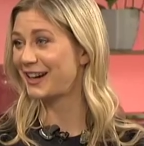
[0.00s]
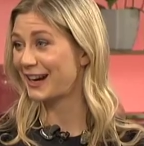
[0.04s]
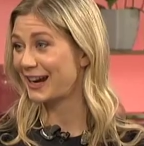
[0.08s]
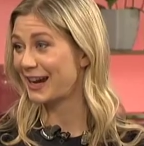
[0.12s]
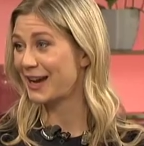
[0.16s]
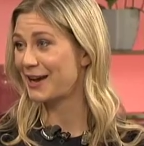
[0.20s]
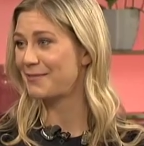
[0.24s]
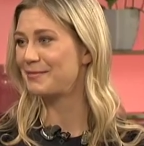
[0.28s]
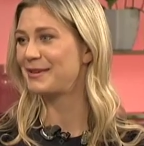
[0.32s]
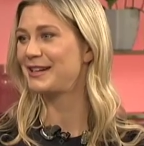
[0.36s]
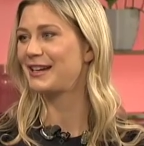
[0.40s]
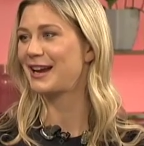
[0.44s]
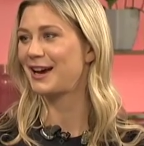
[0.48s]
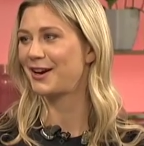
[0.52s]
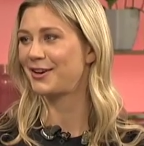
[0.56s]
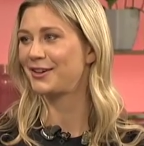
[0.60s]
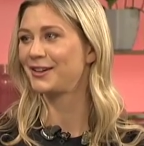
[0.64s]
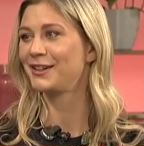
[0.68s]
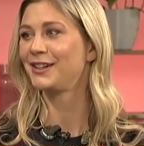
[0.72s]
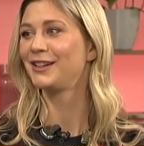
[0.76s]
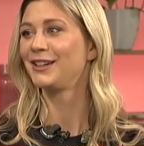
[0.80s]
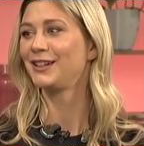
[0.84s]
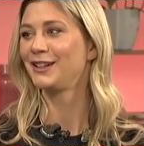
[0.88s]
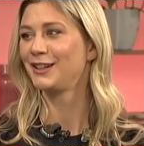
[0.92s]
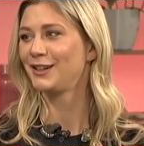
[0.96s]
here I am. And
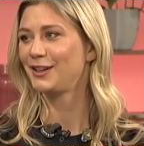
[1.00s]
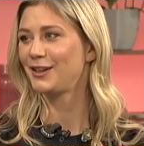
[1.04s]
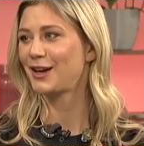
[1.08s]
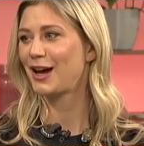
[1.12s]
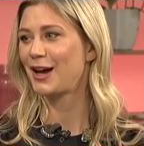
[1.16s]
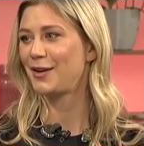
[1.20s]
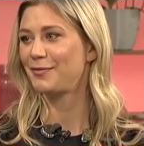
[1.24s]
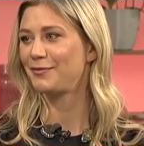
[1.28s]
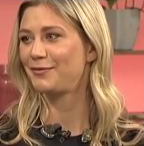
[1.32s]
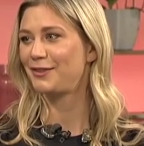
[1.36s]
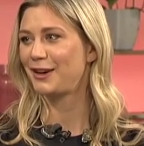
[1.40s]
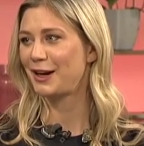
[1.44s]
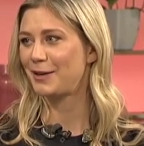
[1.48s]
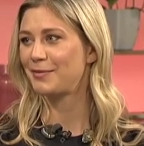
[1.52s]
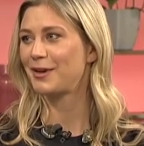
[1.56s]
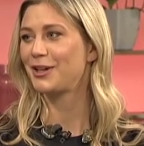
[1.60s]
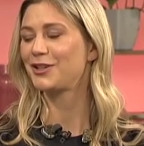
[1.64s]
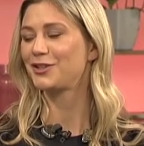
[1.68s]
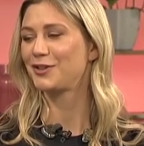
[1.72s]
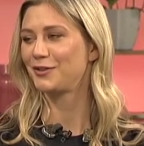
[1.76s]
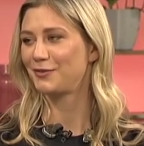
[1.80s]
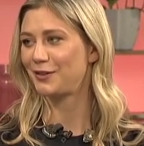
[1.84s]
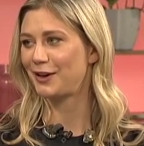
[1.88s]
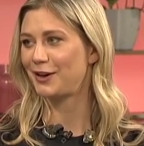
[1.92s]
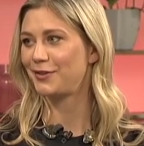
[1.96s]
now I'm very
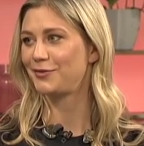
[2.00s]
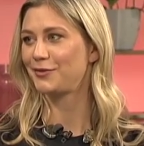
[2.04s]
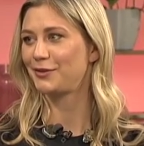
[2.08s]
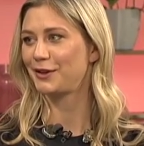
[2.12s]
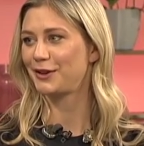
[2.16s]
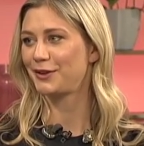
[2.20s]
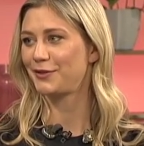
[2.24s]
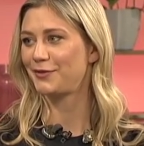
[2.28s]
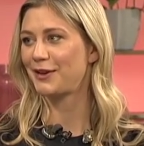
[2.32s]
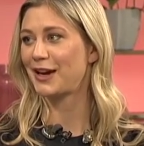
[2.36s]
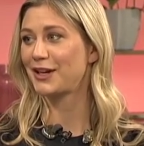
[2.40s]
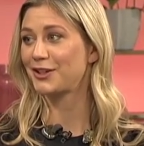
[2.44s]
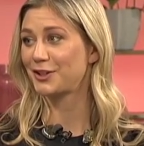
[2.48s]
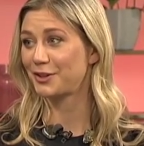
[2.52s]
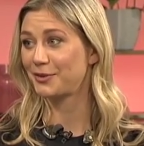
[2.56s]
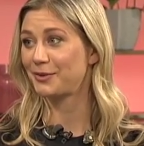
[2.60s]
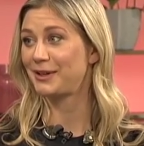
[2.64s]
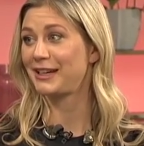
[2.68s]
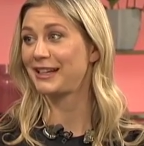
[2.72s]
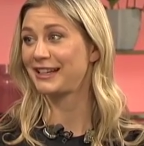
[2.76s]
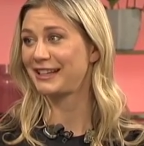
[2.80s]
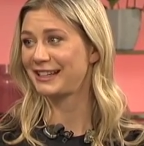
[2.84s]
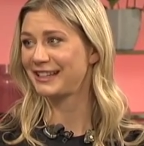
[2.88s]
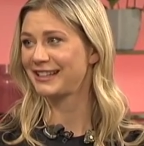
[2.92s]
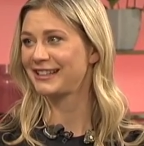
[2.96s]
much involved with
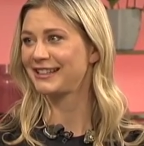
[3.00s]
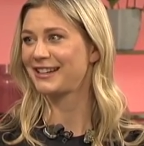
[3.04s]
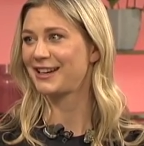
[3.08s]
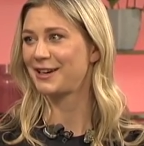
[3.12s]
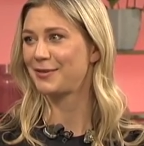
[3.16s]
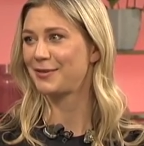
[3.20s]
Fashion Week.